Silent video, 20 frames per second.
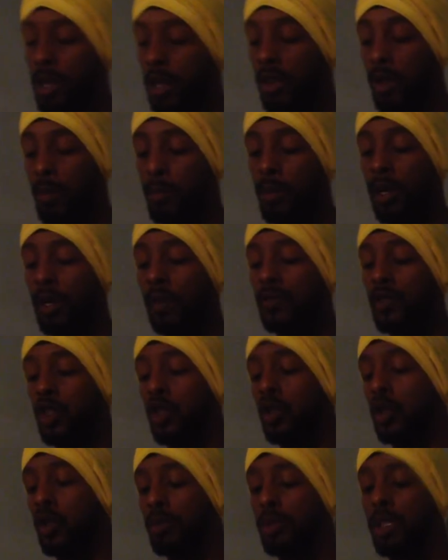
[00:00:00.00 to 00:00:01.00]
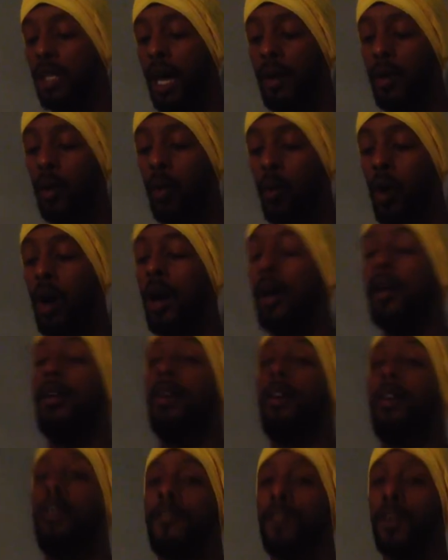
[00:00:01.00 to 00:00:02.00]
The book of Jude, chapter 1,
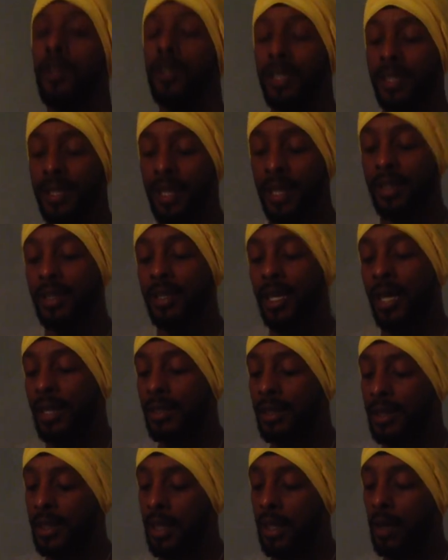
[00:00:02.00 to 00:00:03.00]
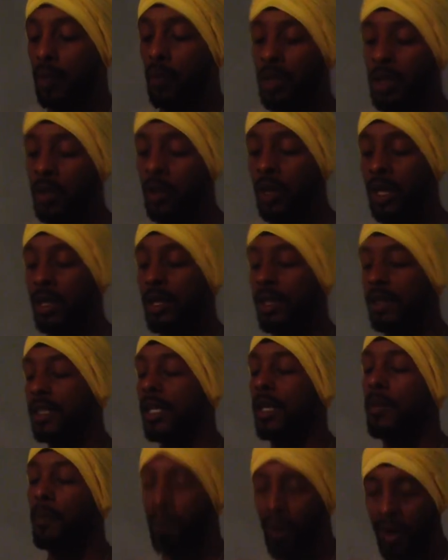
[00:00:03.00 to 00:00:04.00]
verse 6 and 10. When you get there,
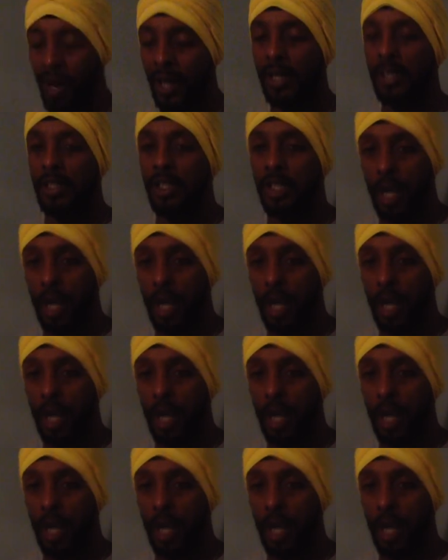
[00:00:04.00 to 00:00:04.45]
say praise